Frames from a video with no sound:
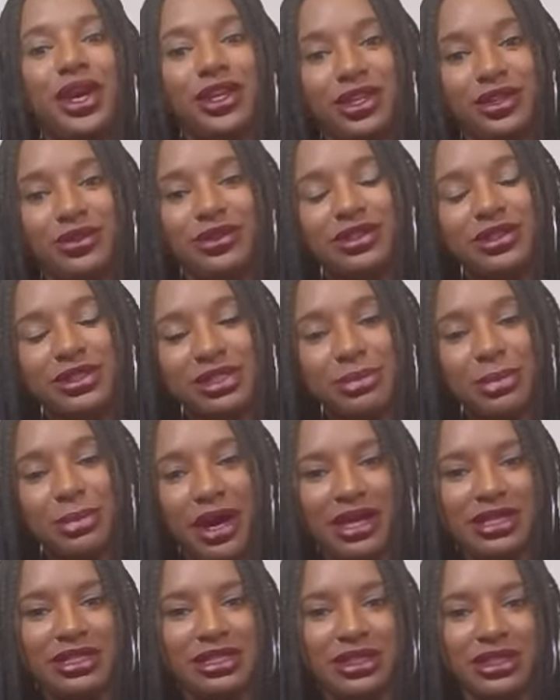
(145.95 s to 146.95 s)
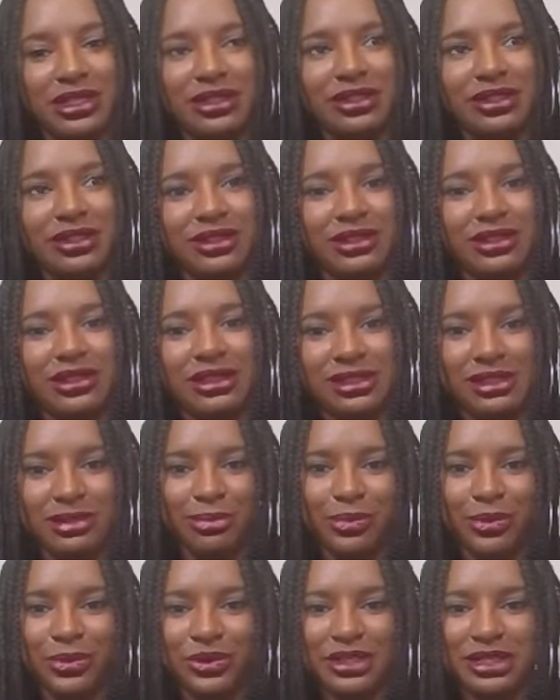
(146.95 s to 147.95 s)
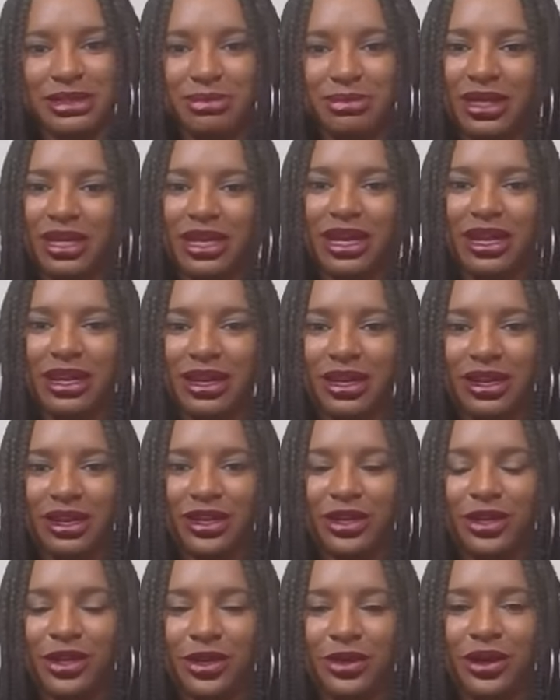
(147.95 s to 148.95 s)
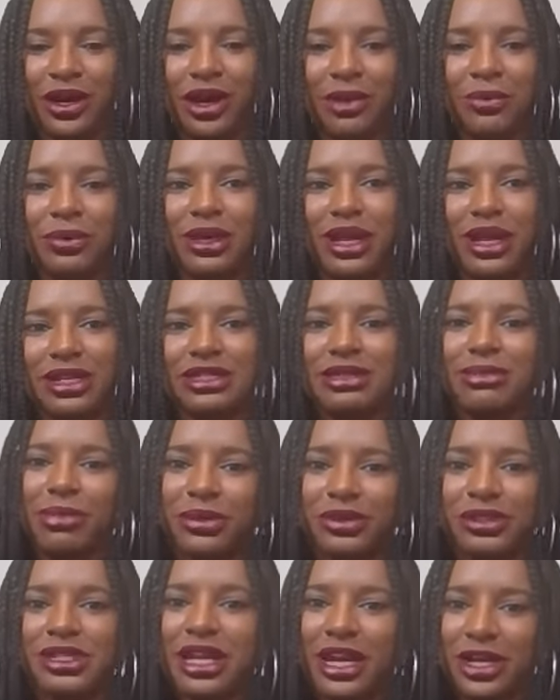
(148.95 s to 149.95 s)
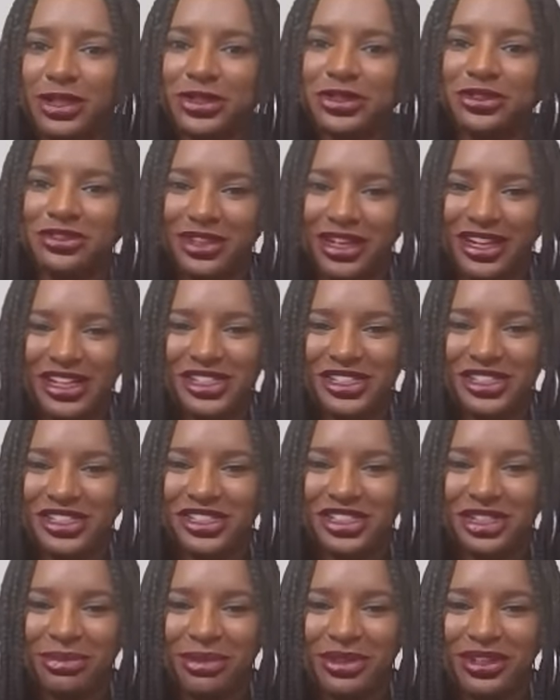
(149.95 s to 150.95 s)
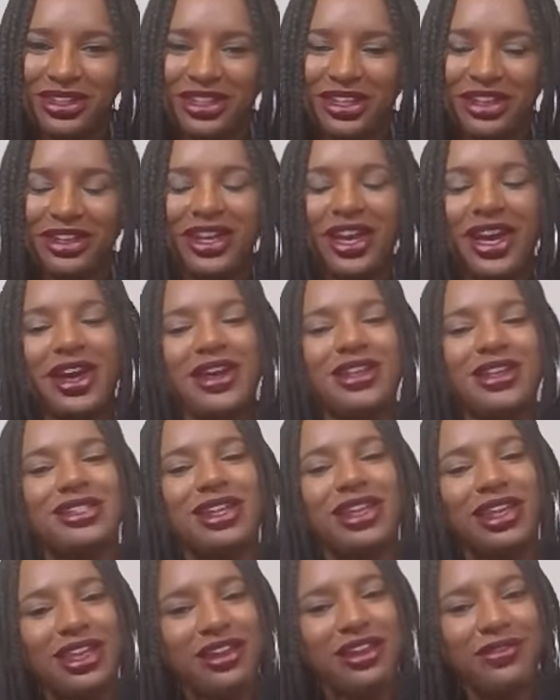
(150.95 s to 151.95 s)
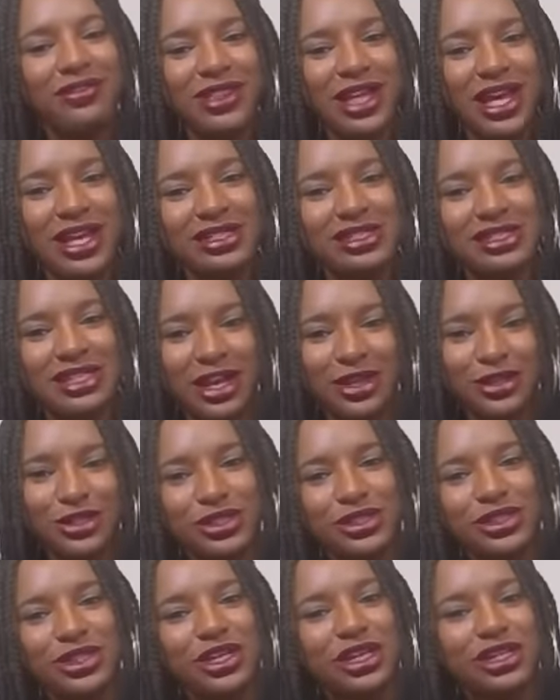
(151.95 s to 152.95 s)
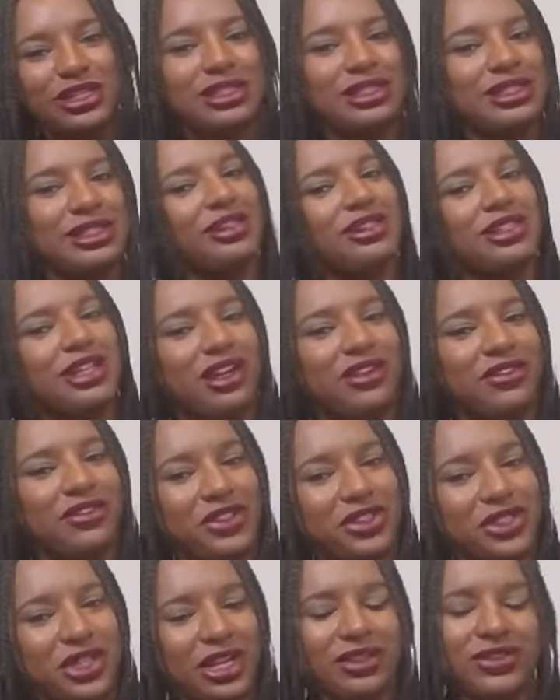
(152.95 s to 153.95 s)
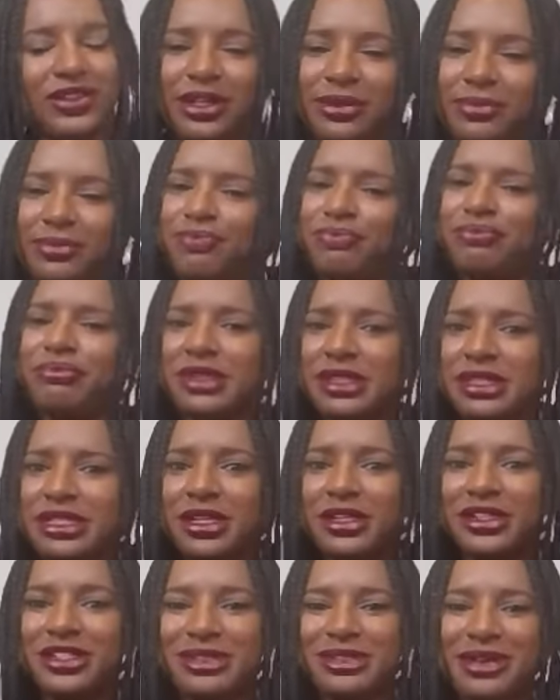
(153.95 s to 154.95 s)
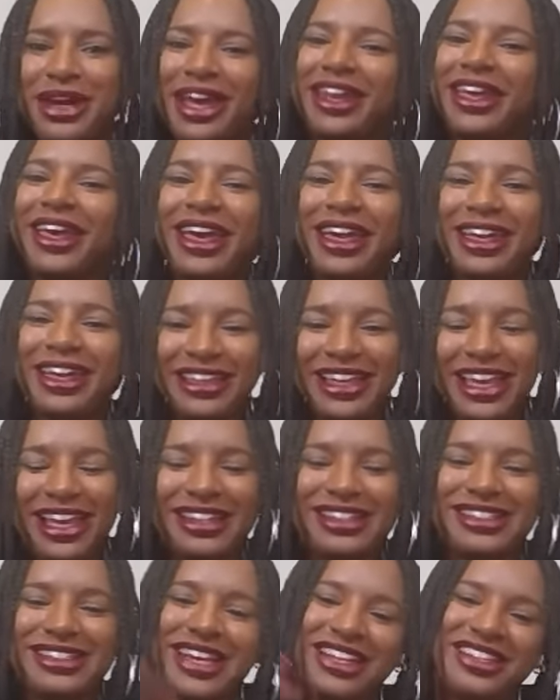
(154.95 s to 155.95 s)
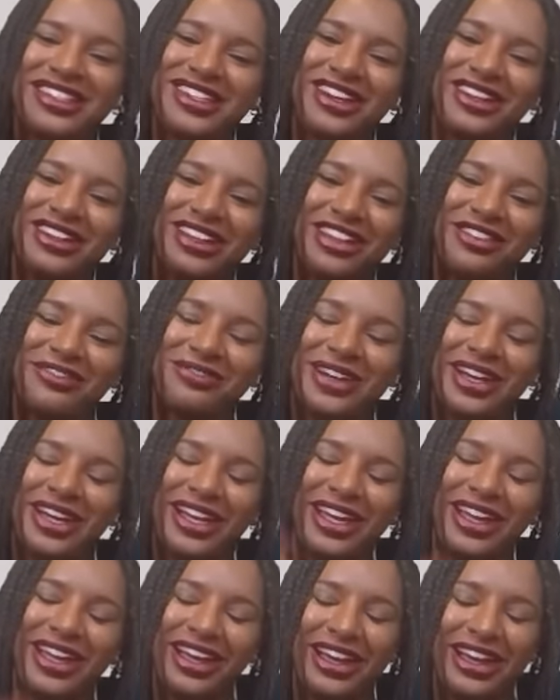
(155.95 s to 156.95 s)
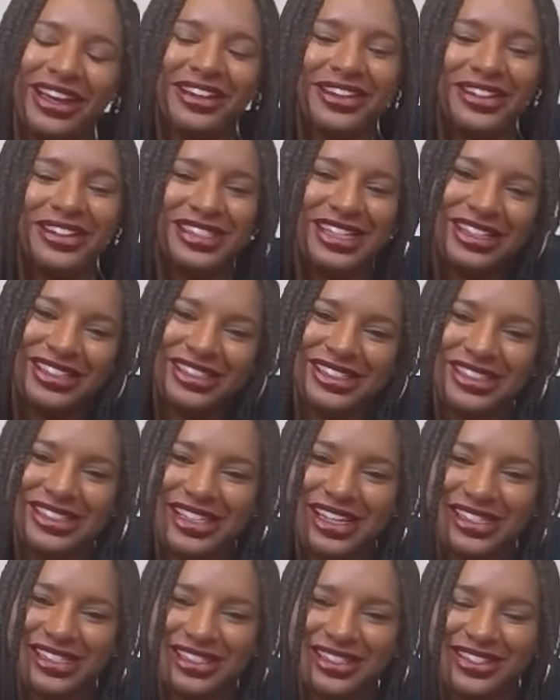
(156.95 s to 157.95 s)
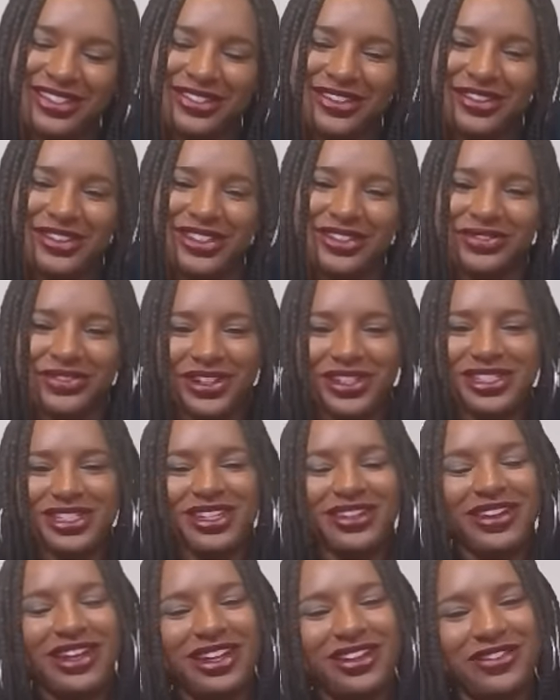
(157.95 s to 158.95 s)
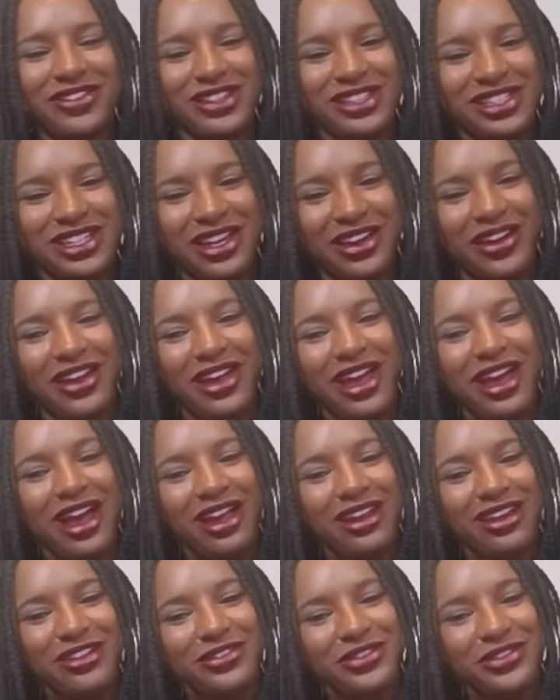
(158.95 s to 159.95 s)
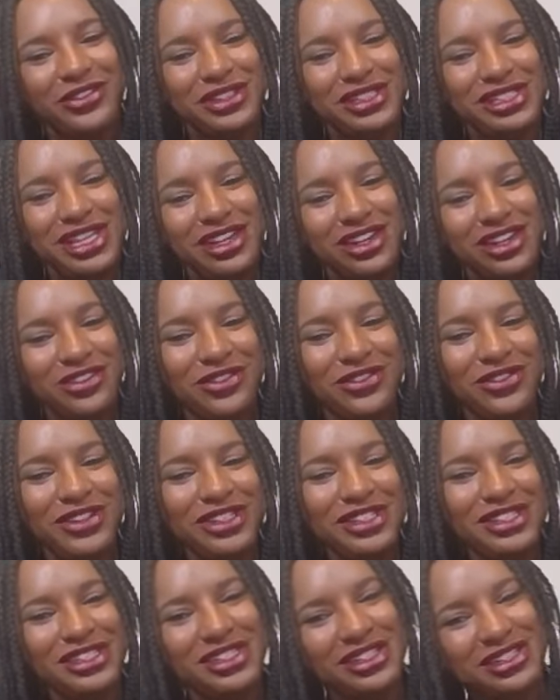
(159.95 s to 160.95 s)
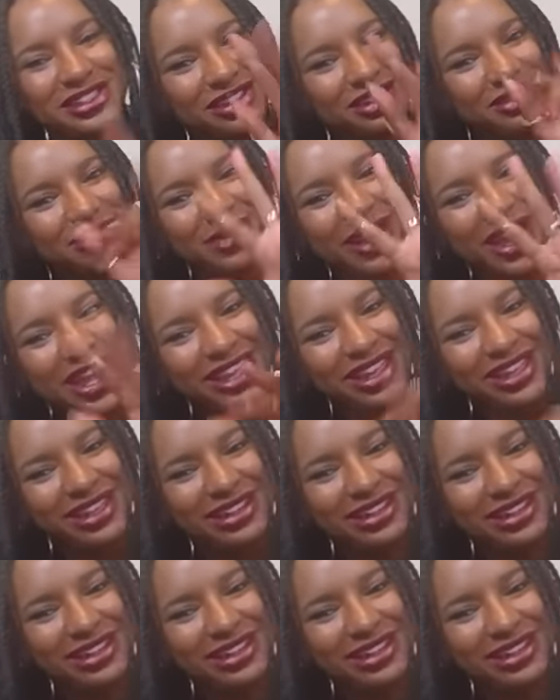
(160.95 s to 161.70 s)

You as a person is important to me, and you know, I would like to build an actual relationship with you. So if that sounds good, sounds kind of attractive, like, hmm, it's not too bad, get in touch. I'll leave my uh, contact details in the description box around the video. I look forward to hearing from you soon. Bye.